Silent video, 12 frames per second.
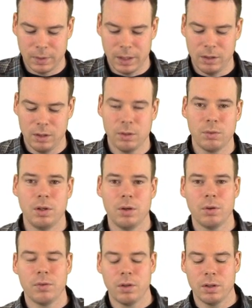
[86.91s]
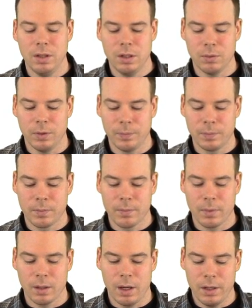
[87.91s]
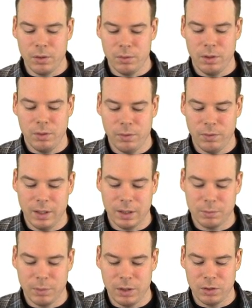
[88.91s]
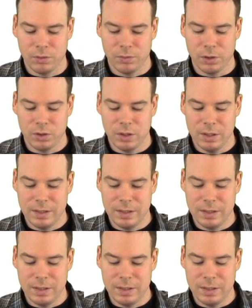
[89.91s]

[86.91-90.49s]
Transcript: I don't know if they're equal. I don't know if the exponential function